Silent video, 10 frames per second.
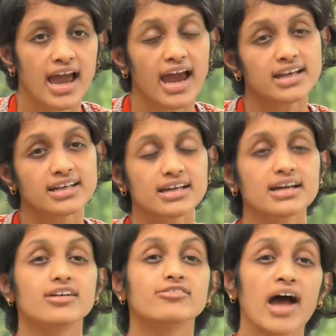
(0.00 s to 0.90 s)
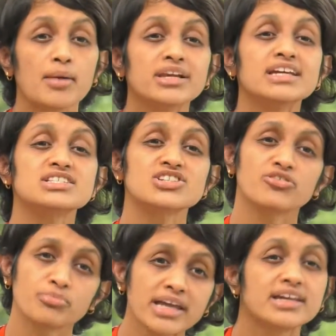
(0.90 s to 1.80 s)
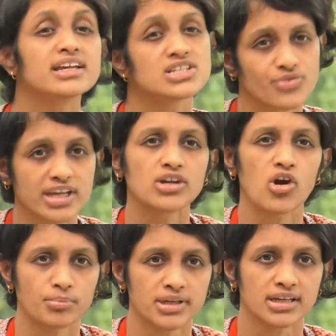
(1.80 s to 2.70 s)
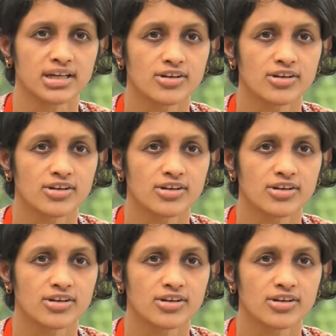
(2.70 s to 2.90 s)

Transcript: and family history of migraine is very common.